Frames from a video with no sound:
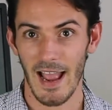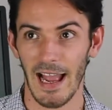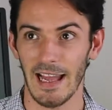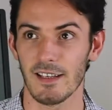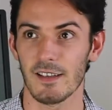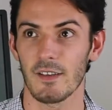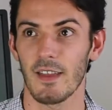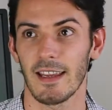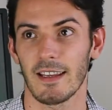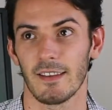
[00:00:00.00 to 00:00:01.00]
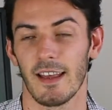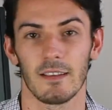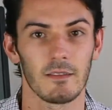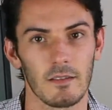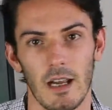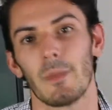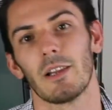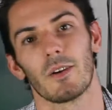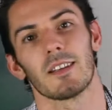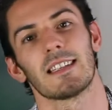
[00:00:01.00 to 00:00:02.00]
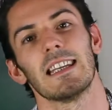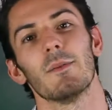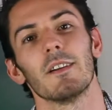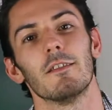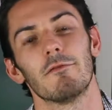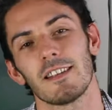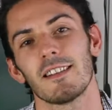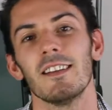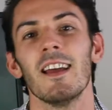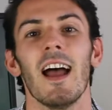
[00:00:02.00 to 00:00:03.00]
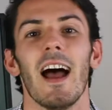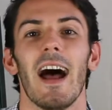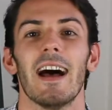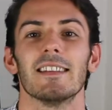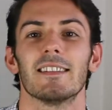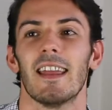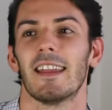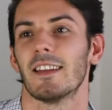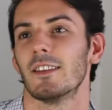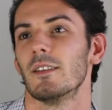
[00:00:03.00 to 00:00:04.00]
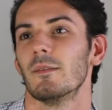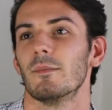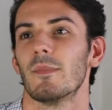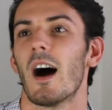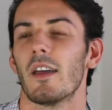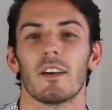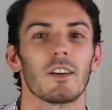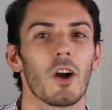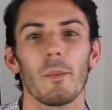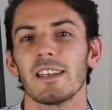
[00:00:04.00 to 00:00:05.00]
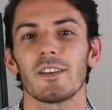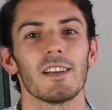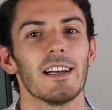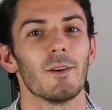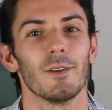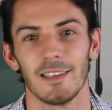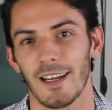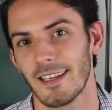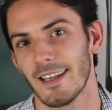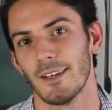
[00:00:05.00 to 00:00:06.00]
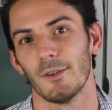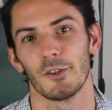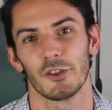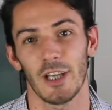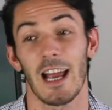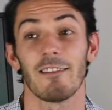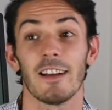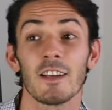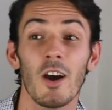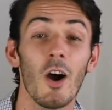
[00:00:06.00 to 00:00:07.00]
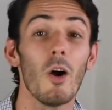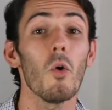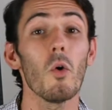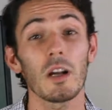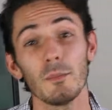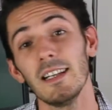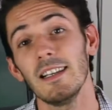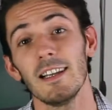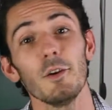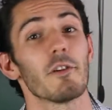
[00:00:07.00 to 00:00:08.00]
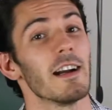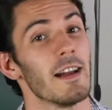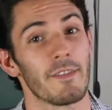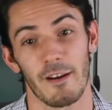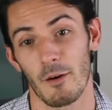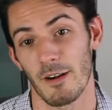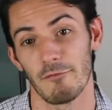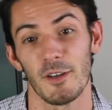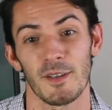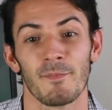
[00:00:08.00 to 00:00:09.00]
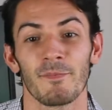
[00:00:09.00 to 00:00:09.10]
and they can then come along and see what you've written, and they can either comment on it or like it or share it or completely ignore it if they're a bit rude.